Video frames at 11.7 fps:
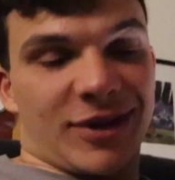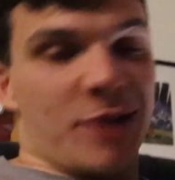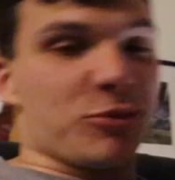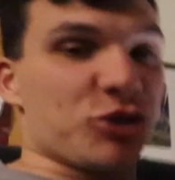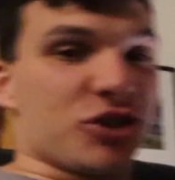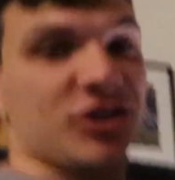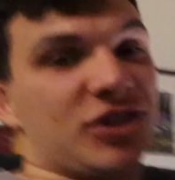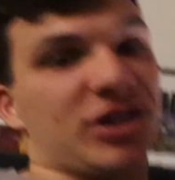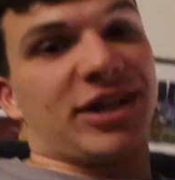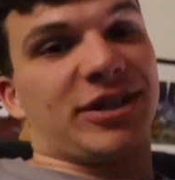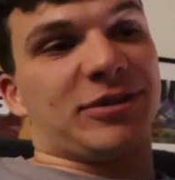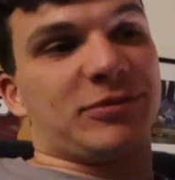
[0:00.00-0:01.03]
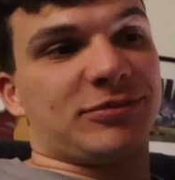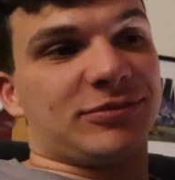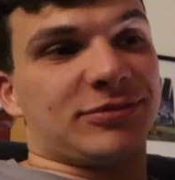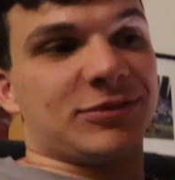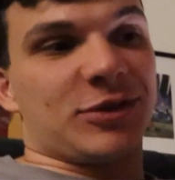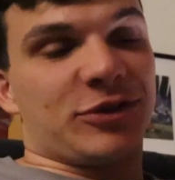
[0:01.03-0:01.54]
I'm just gonna say it
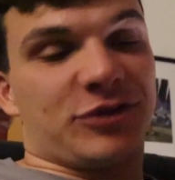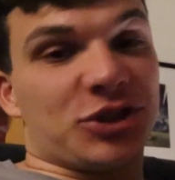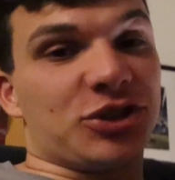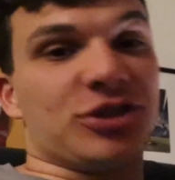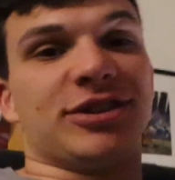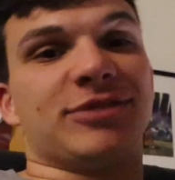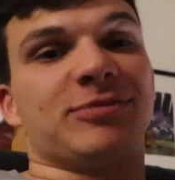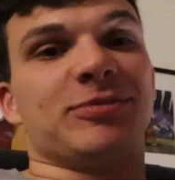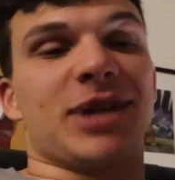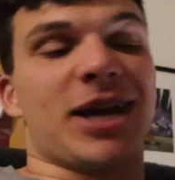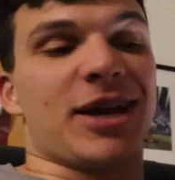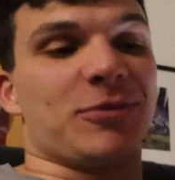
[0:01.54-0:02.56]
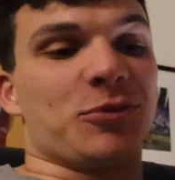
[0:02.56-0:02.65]
officially that